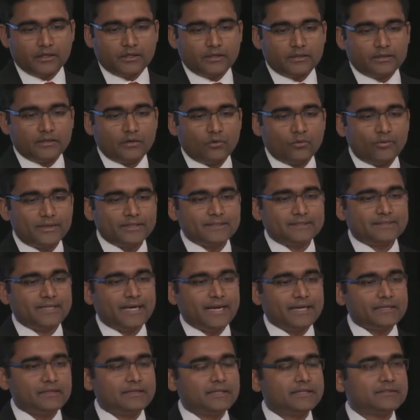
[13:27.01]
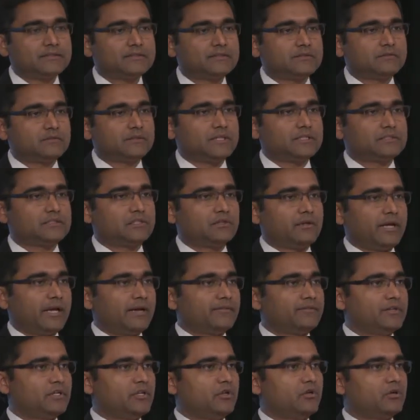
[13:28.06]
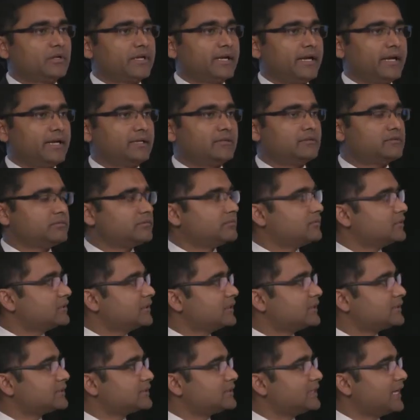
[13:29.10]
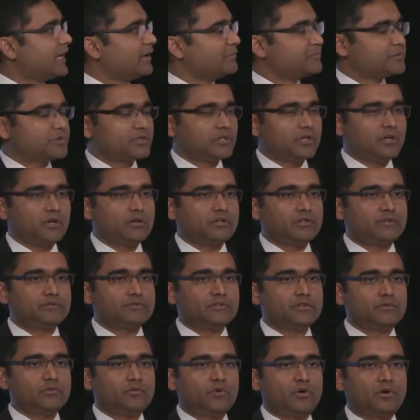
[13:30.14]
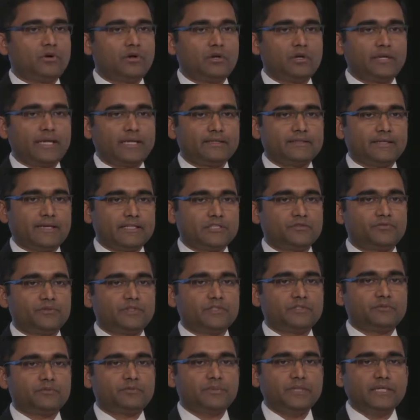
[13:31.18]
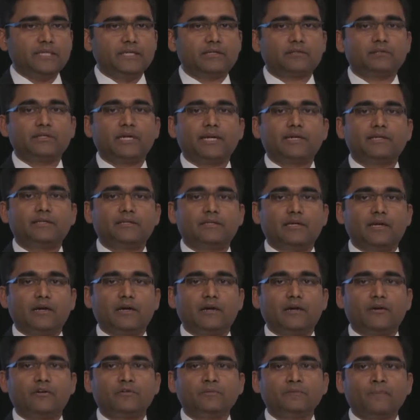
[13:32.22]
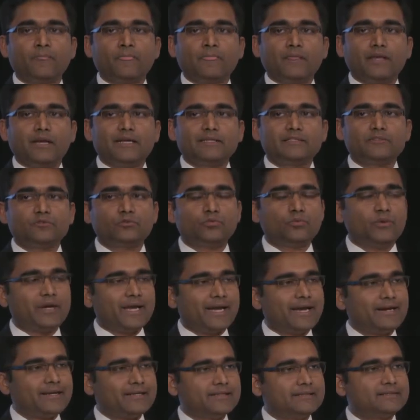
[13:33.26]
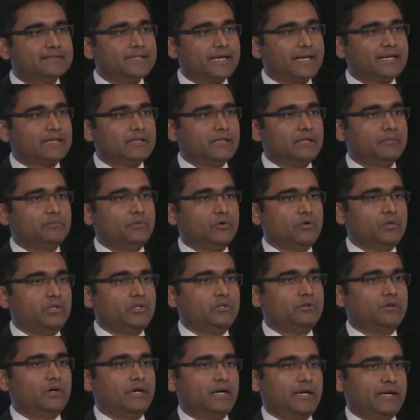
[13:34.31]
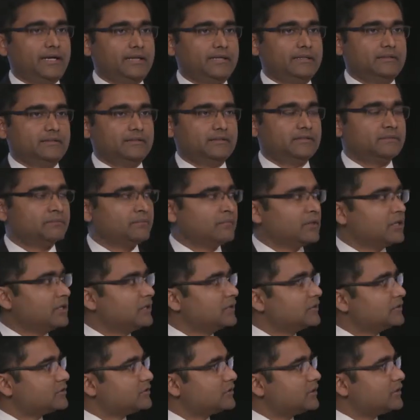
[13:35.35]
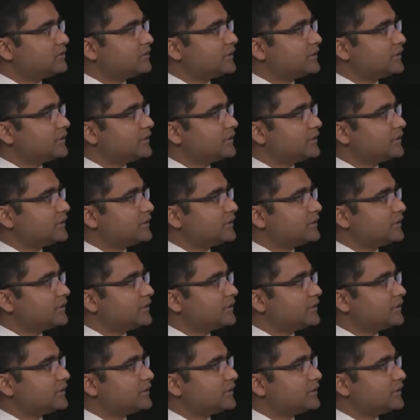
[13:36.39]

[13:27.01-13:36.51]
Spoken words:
Now with that, let's have a look at the snapshot of the world as we speak right now as to where exactly polio hides. So the